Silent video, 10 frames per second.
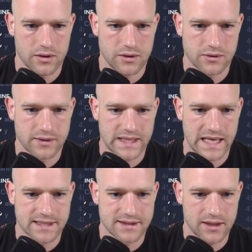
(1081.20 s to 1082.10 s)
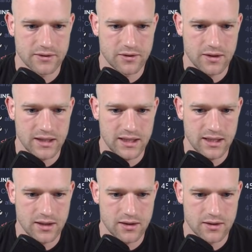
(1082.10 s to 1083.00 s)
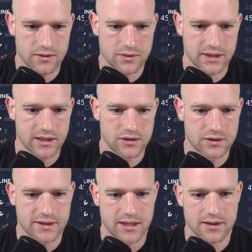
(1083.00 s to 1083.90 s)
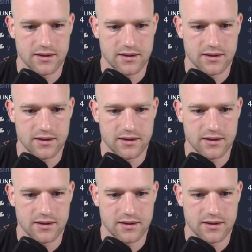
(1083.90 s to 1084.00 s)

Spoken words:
the text title here. So I can just add